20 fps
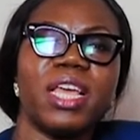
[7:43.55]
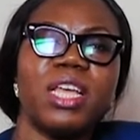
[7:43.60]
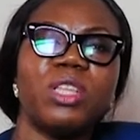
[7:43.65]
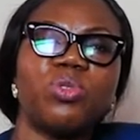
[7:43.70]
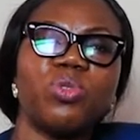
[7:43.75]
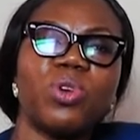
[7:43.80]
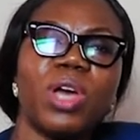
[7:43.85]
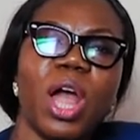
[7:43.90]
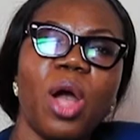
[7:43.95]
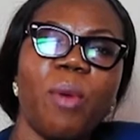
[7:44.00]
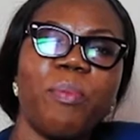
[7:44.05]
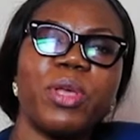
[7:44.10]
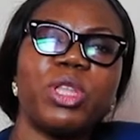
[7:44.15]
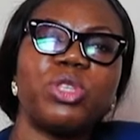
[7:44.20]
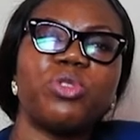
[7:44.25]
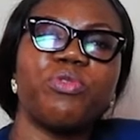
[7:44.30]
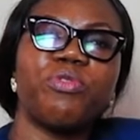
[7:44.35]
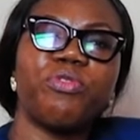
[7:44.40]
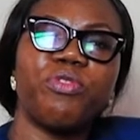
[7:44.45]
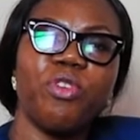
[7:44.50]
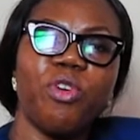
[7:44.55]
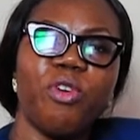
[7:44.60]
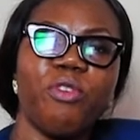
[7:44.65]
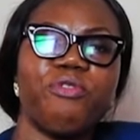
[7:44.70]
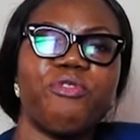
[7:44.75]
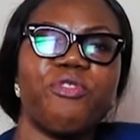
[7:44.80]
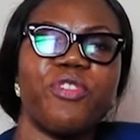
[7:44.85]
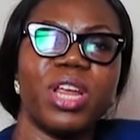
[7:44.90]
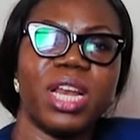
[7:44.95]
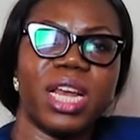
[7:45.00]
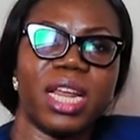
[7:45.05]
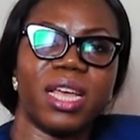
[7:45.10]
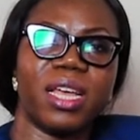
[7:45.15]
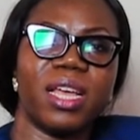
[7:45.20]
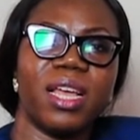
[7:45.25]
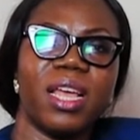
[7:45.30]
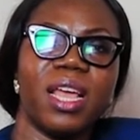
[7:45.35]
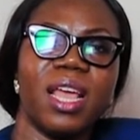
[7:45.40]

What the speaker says: It will help it to flow freely.